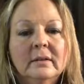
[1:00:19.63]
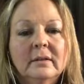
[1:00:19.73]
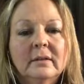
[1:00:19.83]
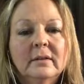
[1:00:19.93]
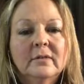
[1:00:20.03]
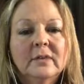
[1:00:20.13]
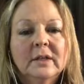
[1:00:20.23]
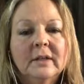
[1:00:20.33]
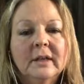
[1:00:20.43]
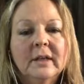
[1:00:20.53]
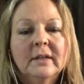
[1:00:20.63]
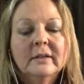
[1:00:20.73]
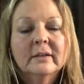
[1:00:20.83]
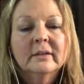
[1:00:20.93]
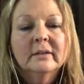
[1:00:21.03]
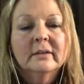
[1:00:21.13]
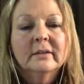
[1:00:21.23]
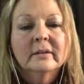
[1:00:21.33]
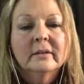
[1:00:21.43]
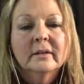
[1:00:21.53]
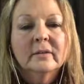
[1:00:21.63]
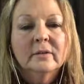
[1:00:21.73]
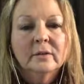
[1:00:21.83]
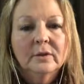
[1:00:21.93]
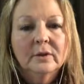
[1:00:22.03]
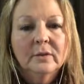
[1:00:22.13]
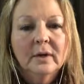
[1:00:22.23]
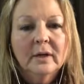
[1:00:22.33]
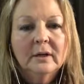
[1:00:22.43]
the very essence of who you are.